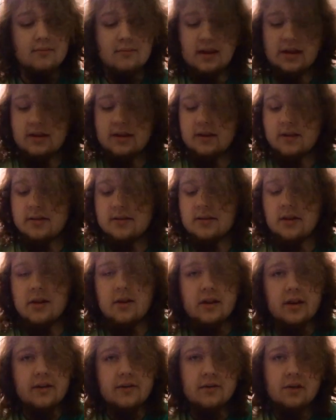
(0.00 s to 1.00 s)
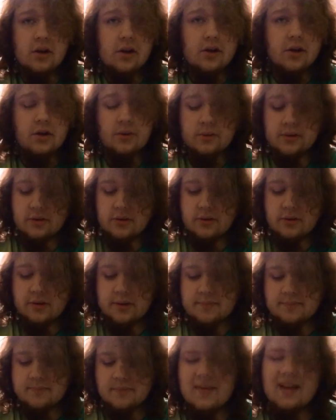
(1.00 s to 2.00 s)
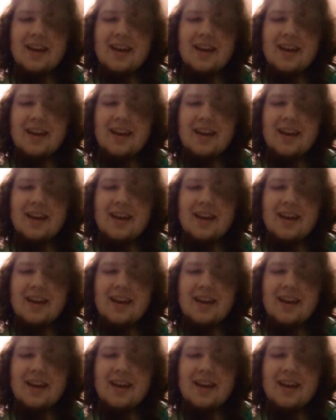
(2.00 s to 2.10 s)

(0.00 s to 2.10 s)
I think it's alright, long cut wintergreen.